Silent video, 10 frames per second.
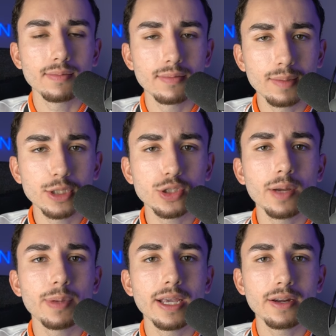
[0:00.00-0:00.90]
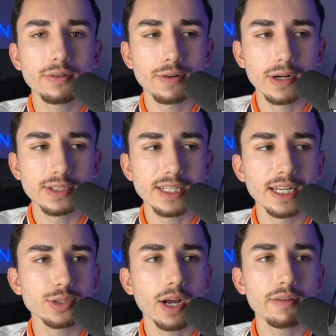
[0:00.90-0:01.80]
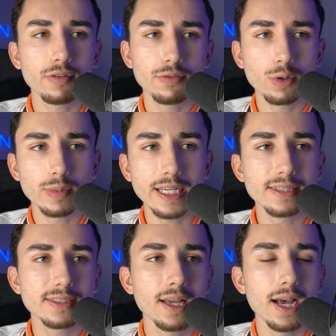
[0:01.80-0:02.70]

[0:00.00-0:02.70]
let me try piano first. And I tried it for four weeks.